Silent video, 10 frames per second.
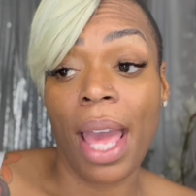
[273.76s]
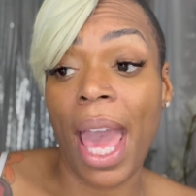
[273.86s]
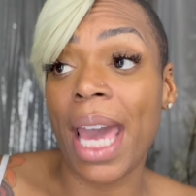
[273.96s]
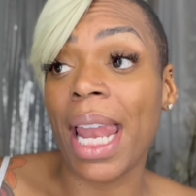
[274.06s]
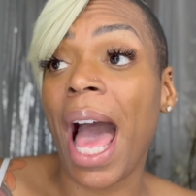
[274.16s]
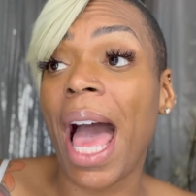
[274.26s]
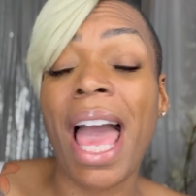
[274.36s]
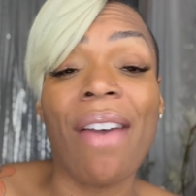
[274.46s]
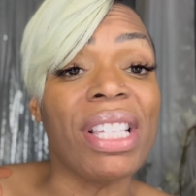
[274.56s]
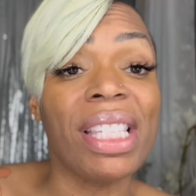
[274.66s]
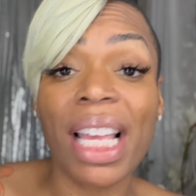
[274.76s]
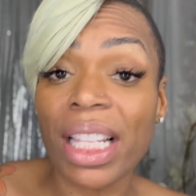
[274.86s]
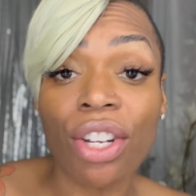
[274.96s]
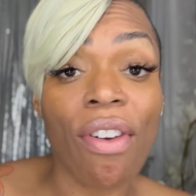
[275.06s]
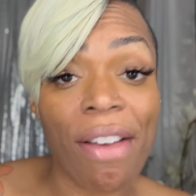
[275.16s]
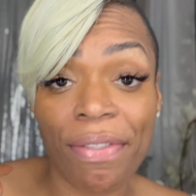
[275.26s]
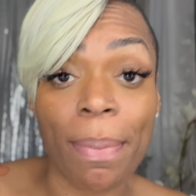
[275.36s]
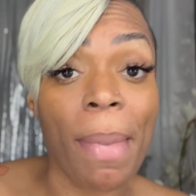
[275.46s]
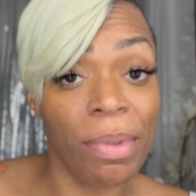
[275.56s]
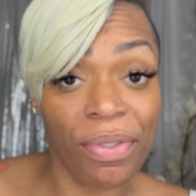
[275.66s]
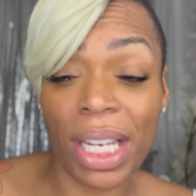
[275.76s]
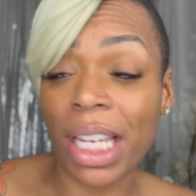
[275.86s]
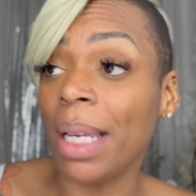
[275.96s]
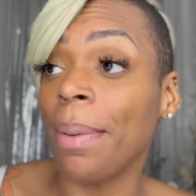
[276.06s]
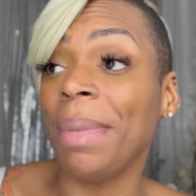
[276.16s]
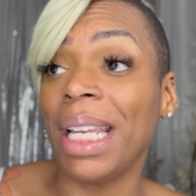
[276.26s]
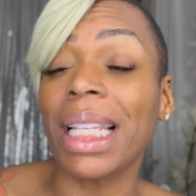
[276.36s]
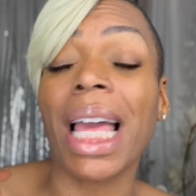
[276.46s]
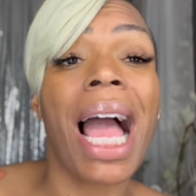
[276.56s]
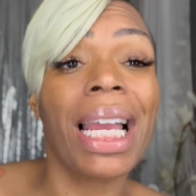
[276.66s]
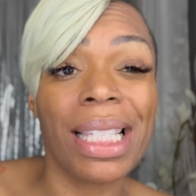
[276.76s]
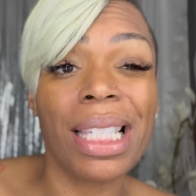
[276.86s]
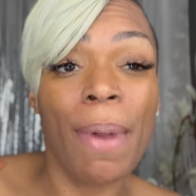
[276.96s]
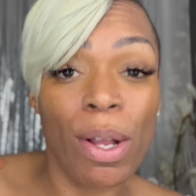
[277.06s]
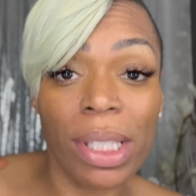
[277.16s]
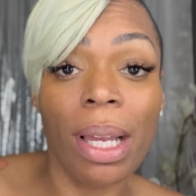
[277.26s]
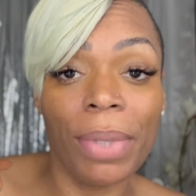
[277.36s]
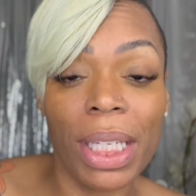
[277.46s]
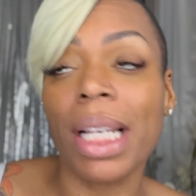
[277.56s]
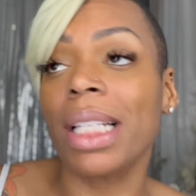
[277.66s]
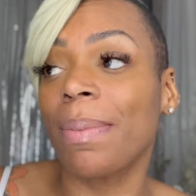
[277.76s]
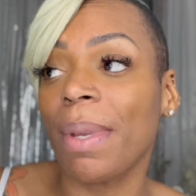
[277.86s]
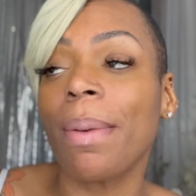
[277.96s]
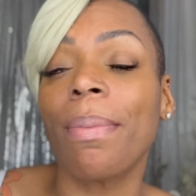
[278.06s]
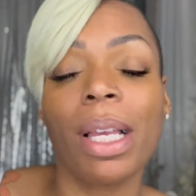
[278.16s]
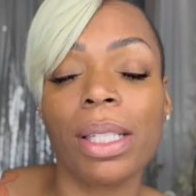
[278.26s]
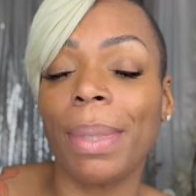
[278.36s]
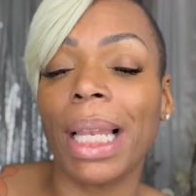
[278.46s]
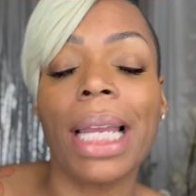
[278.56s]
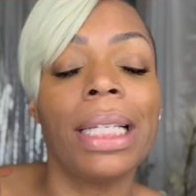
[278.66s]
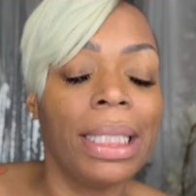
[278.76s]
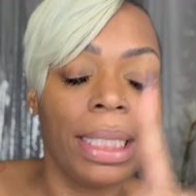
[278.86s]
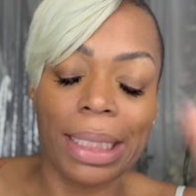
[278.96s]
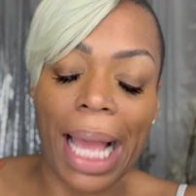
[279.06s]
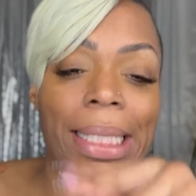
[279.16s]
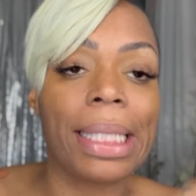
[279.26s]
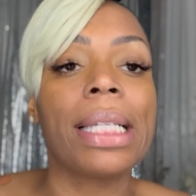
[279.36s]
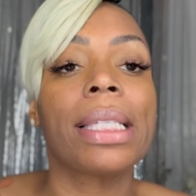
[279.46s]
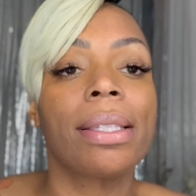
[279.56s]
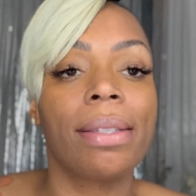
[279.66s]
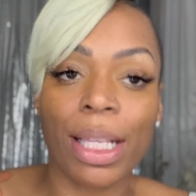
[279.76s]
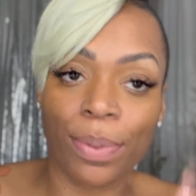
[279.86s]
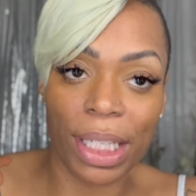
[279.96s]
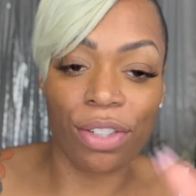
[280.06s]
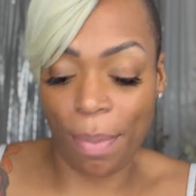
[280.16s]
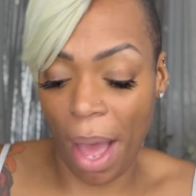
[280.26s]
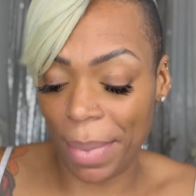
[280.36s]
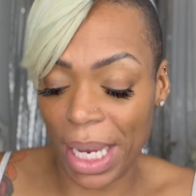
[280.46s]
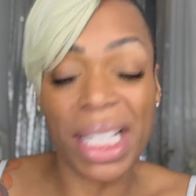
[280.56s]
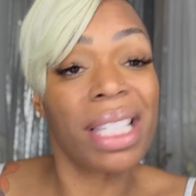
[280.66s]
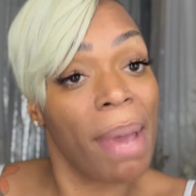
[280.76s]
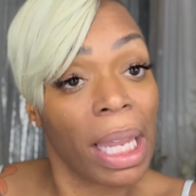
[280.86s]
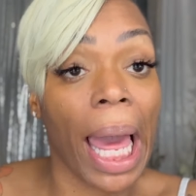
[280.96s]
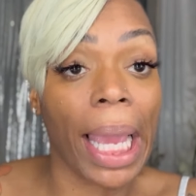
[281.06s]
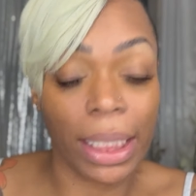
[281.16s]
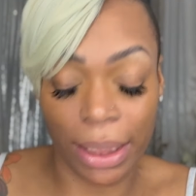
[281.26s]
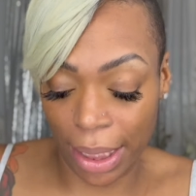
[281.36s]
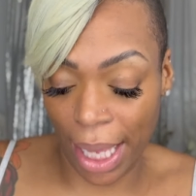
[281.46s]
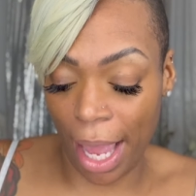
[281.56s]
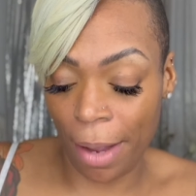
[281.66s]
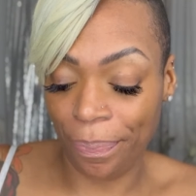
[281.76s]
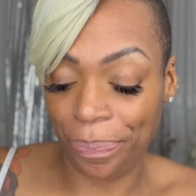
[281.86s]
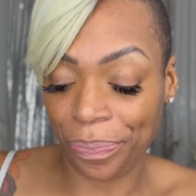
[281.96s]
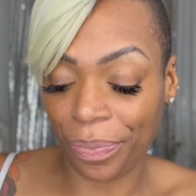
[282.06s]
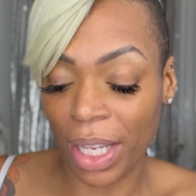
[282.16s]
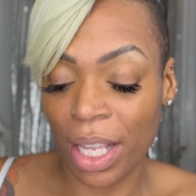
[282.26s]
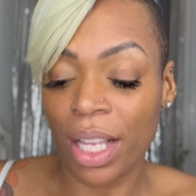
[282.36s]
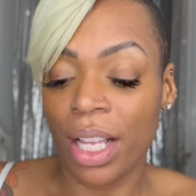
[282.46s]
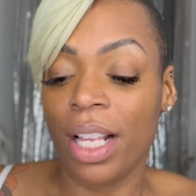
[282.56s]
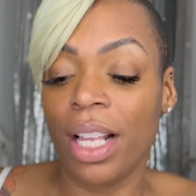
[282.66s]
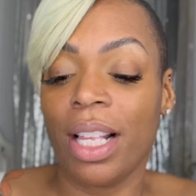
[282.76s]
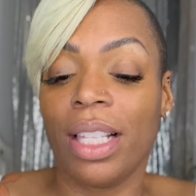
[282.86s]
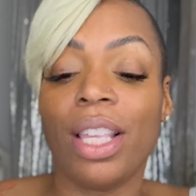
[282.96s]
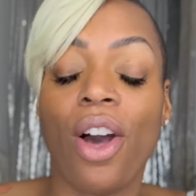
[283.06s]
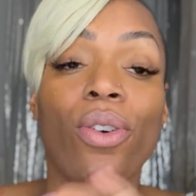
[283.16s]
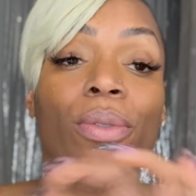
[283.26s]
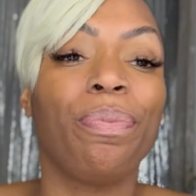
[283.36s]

and I have a scentographic memory, meaning like I can smell something and then smell something else and be like, that's this. That's what this reminds me of. This smell like, okay? So